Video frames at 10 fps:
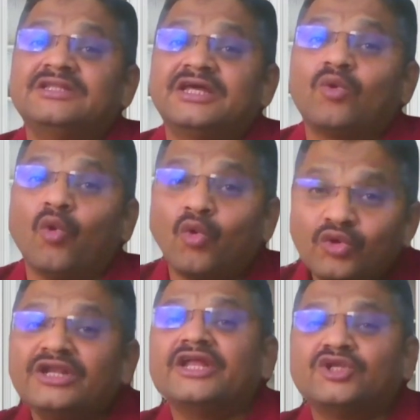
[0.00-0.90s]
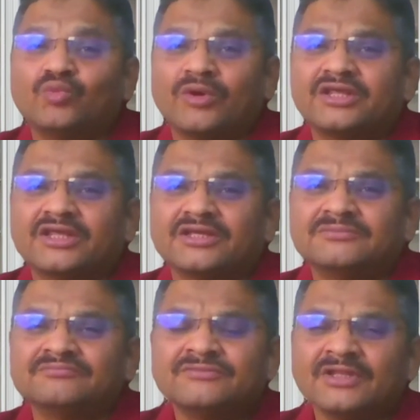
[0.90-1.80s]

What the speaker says: their own networking.